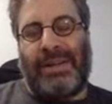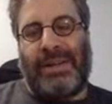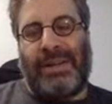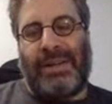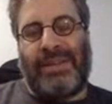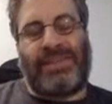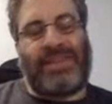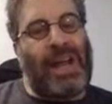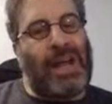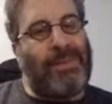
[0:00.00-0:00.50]

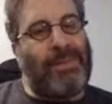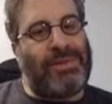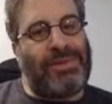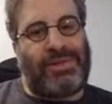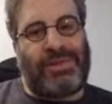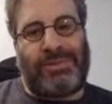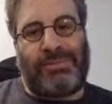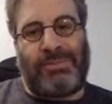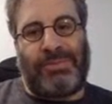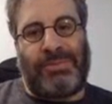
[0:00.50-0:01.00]

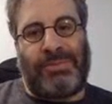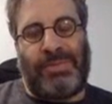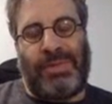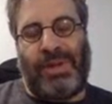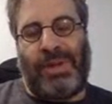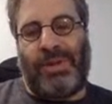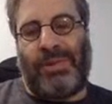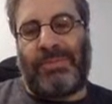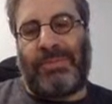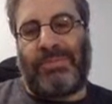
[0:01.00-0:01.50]
establish,
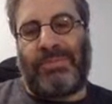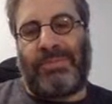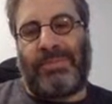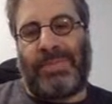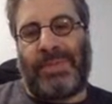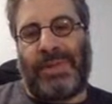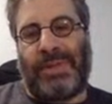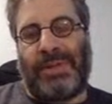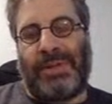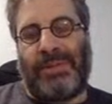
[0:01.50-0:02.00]
you know,
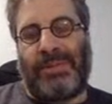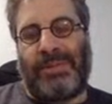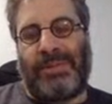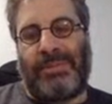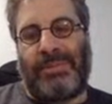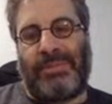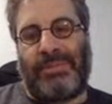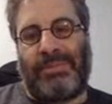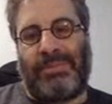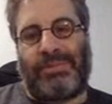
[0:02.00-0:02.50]

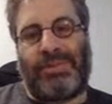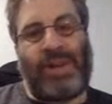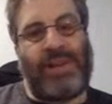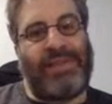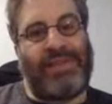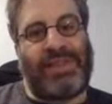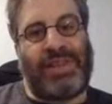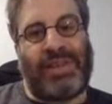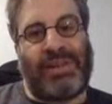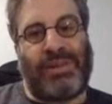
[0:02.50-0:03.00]

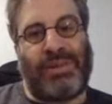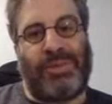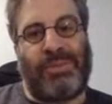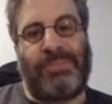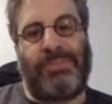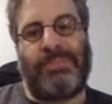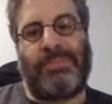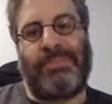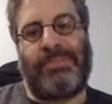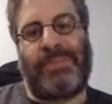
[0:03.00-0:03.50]
private tunnel,